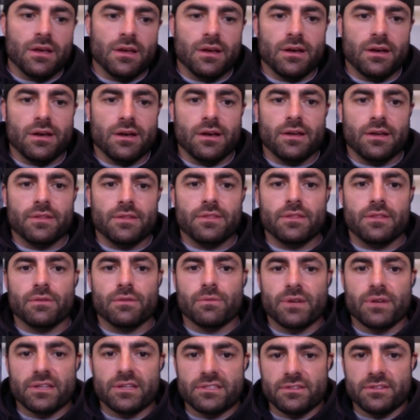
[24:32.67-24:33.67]
uh, the
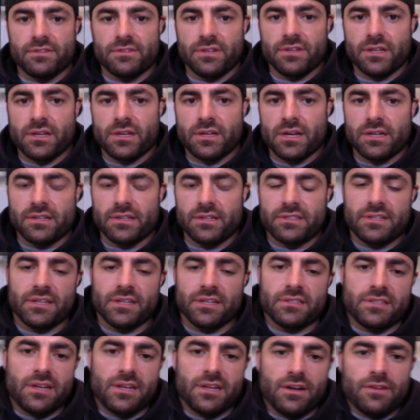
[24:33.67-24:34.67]
rest of it kind of
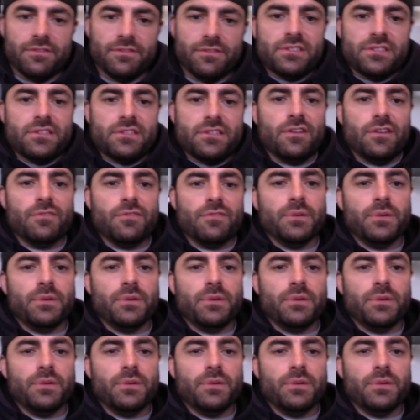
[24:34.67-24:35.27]
takes care of itself.